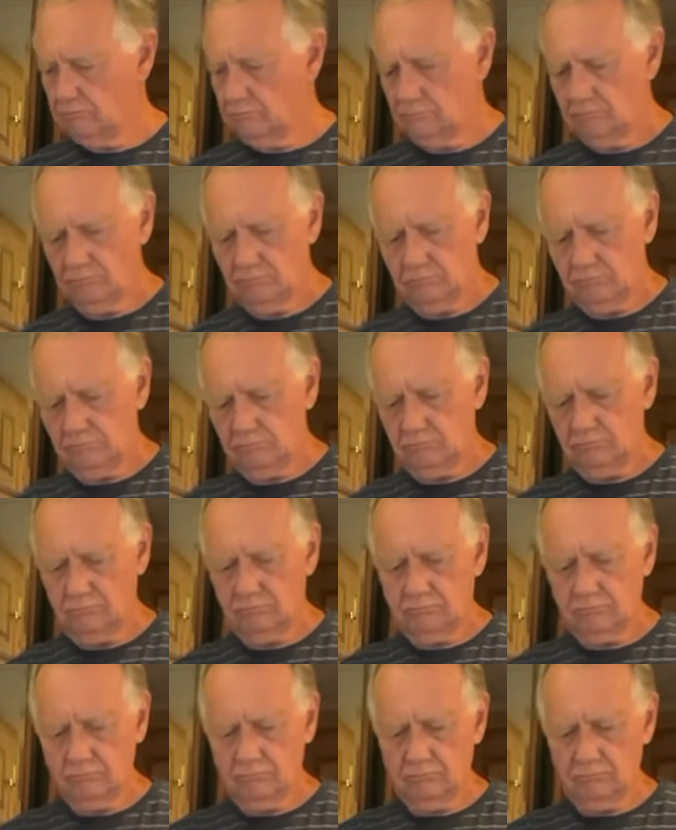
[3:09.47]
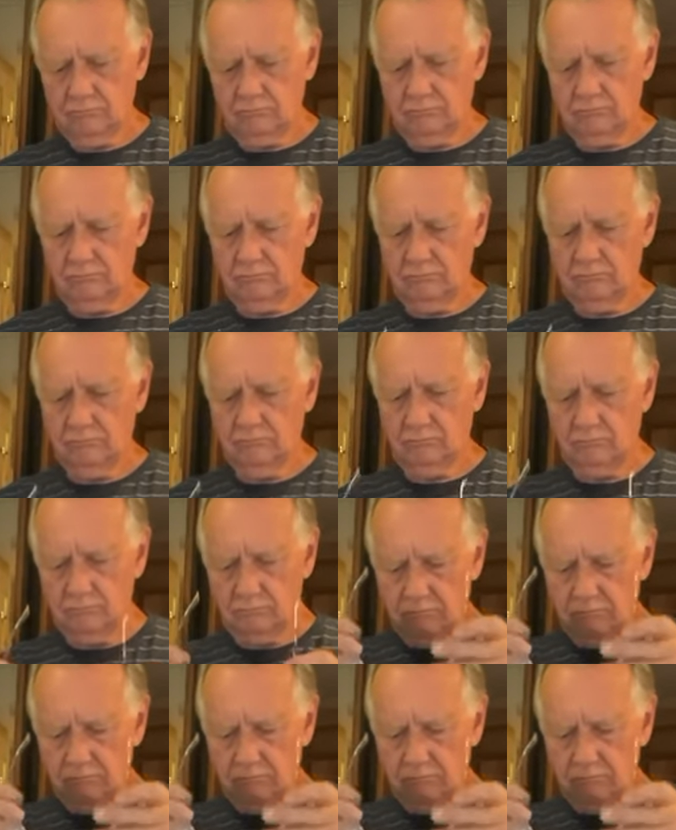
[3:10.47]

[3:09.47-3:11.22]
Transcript: Nobody speaks.